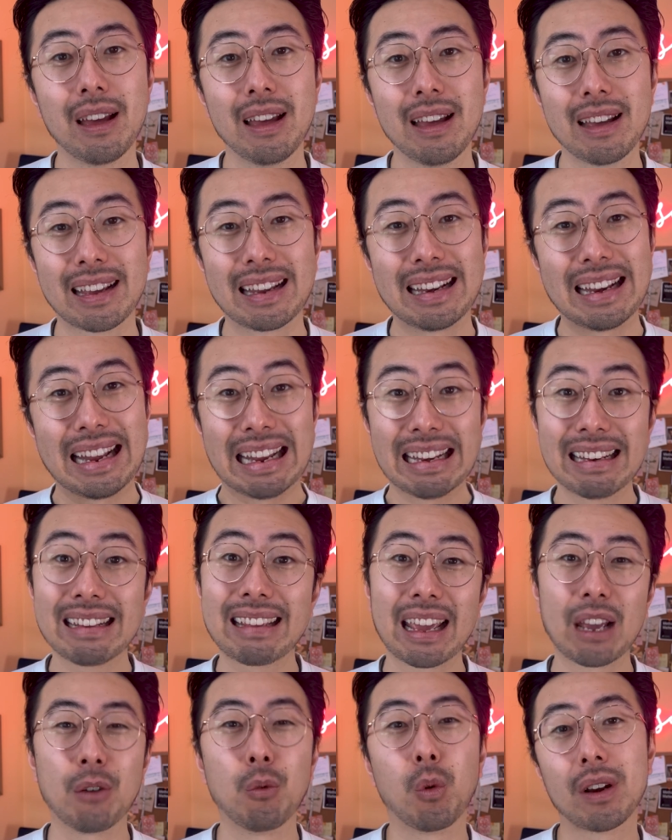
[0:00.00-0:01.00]
can
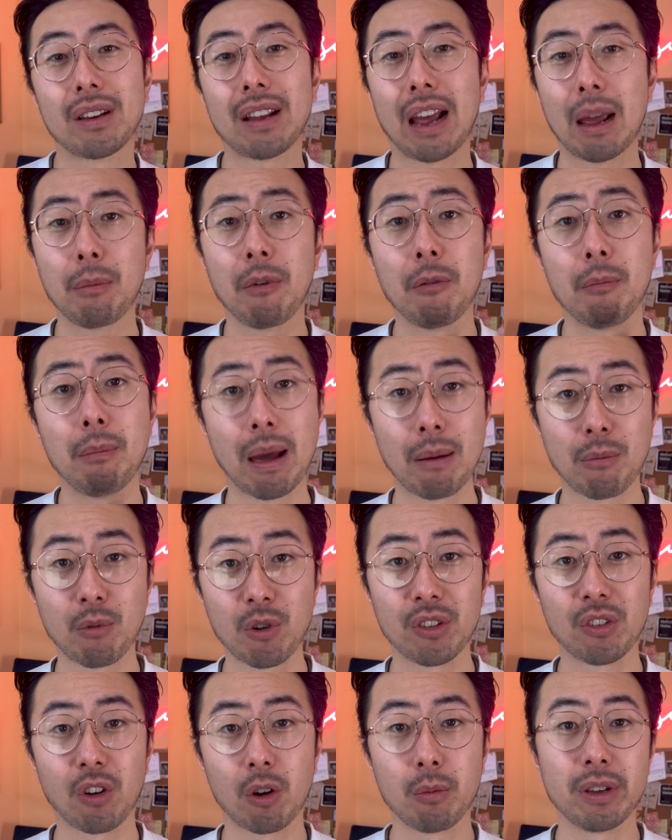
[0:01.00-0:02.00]
indicate what type of memories
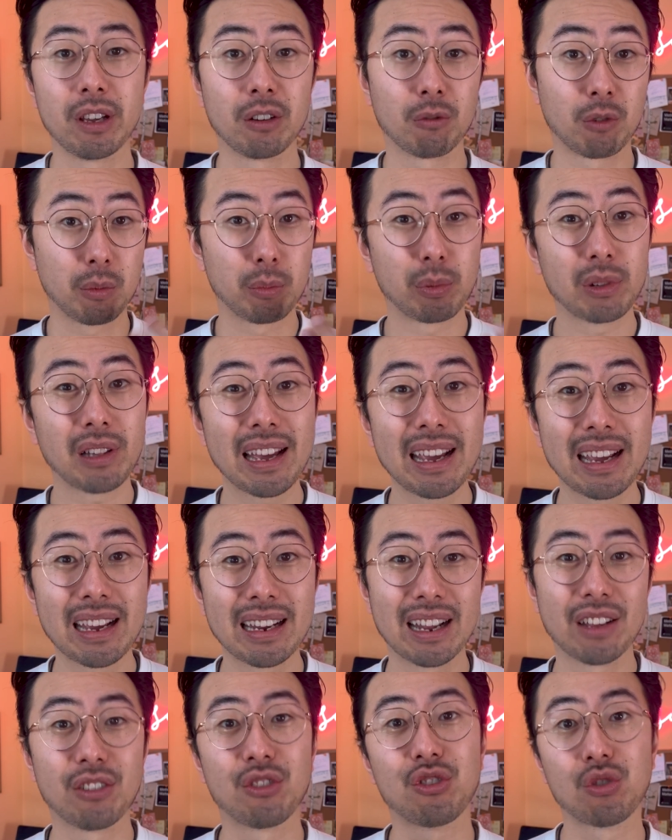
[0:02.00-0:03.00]
are being replayed
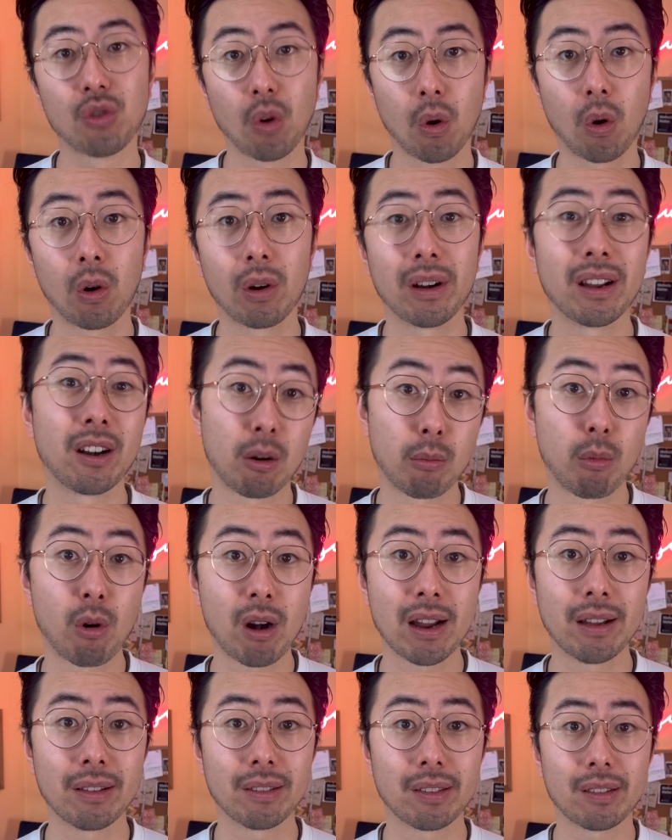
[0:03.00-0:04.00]
and stored in our
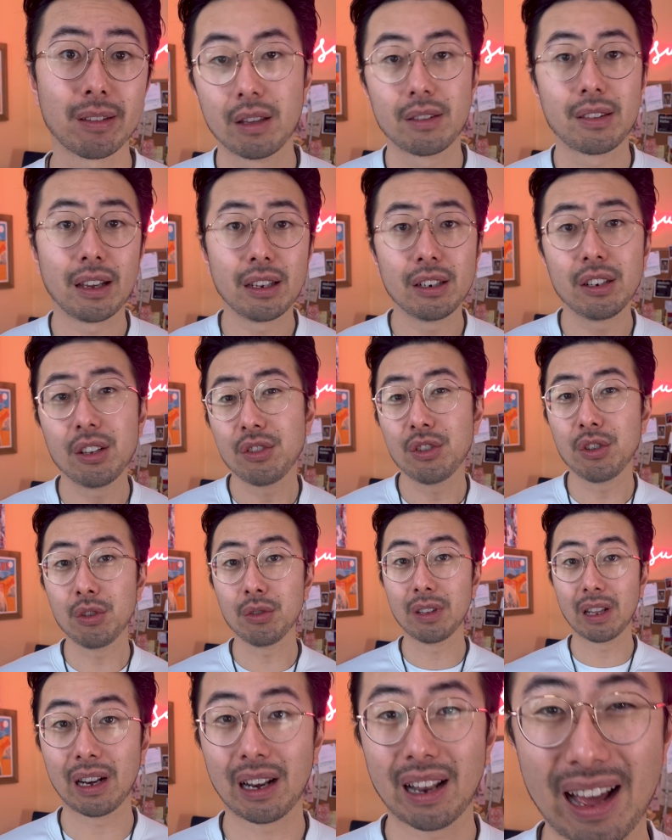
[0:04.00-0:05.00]
brains. Scientists used
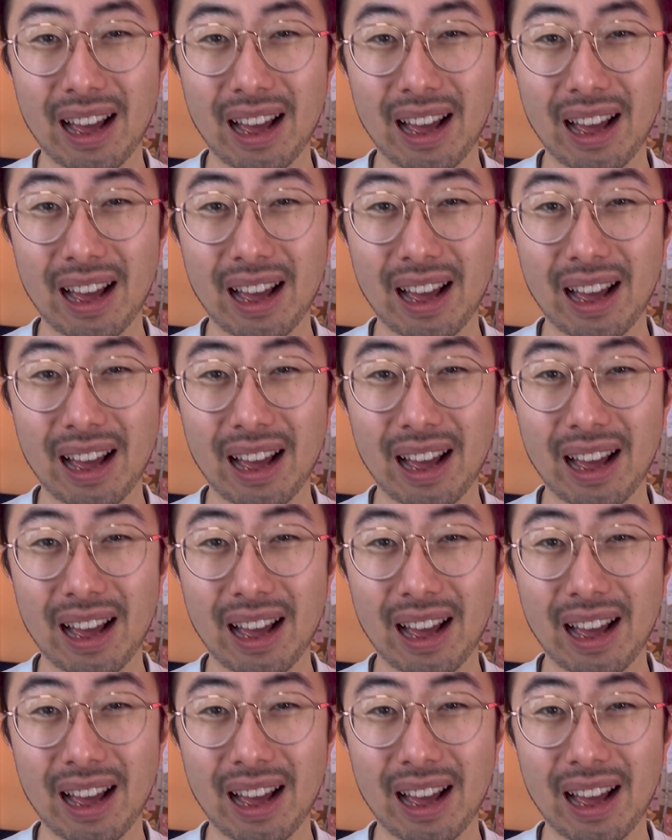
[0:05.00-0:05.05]
little